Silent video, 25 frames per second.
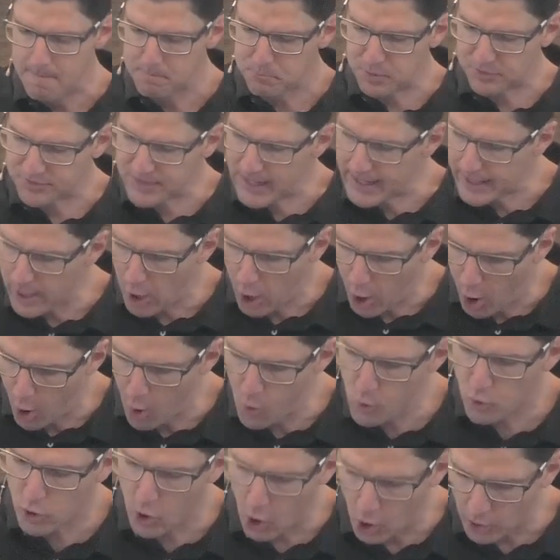But that
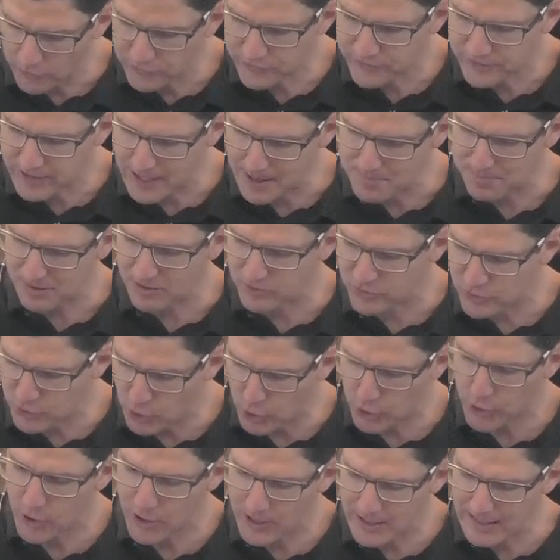whole concept is
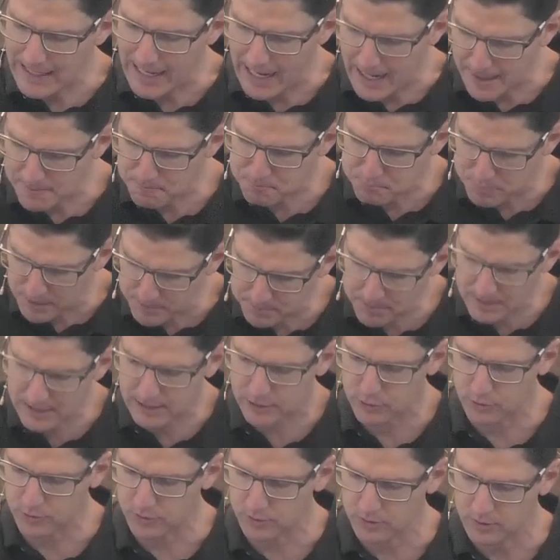not only
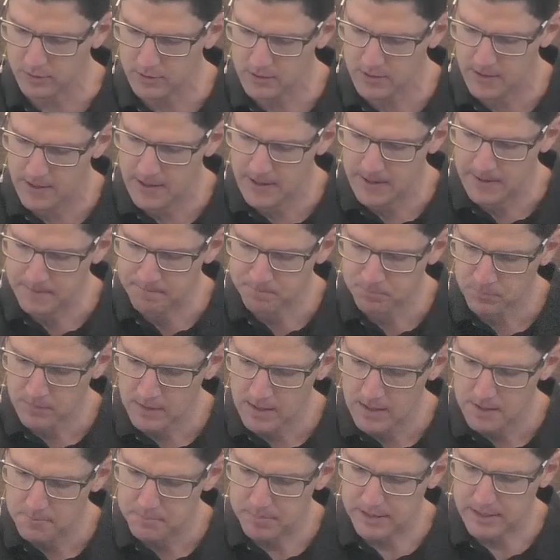unbiblical,
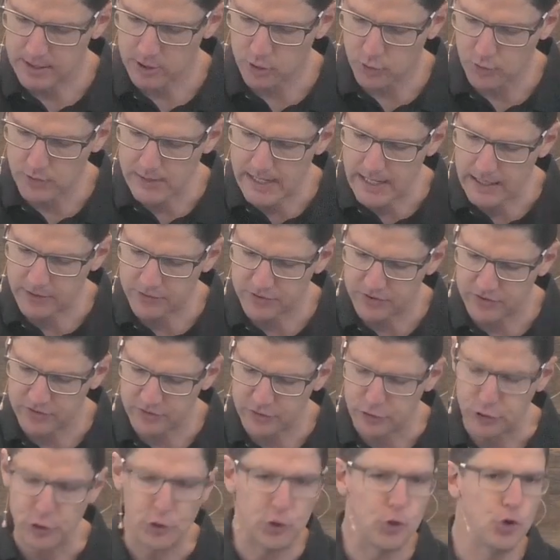but it creates
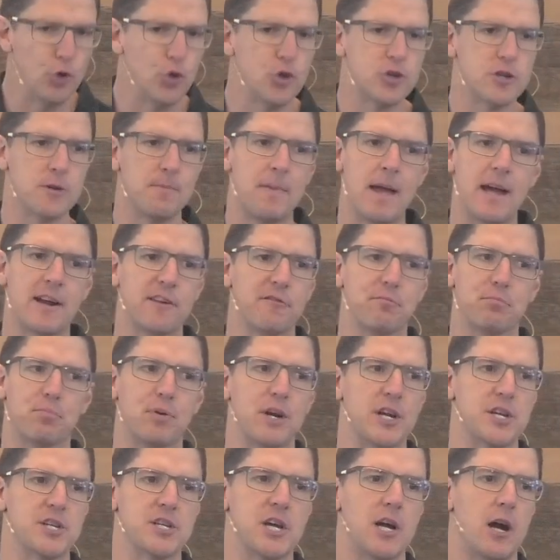this huge amount of
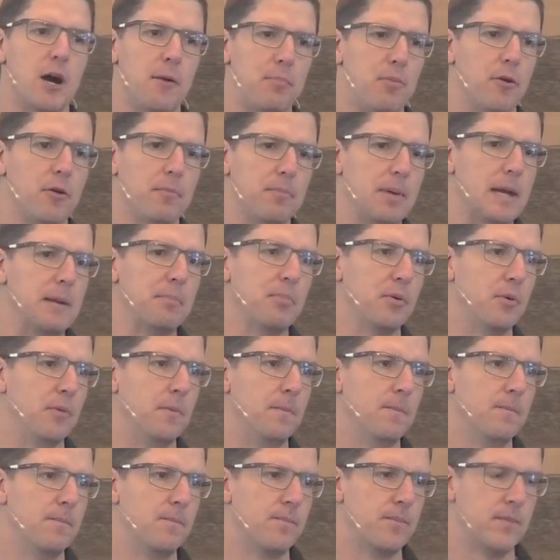pressure upon people
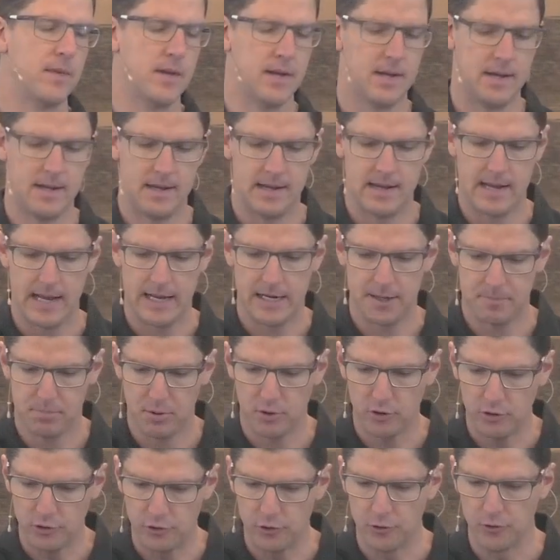and
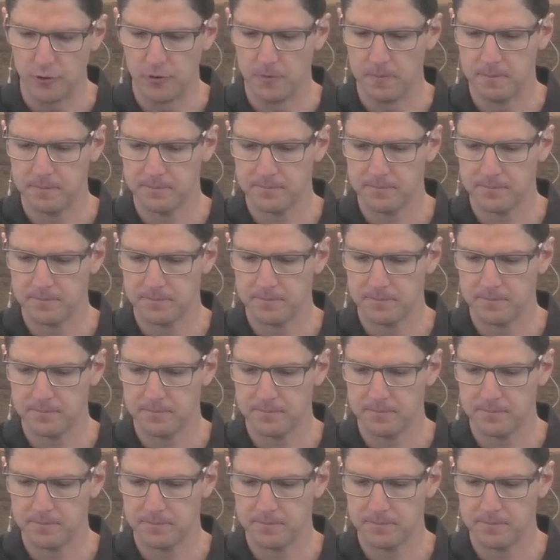upon you.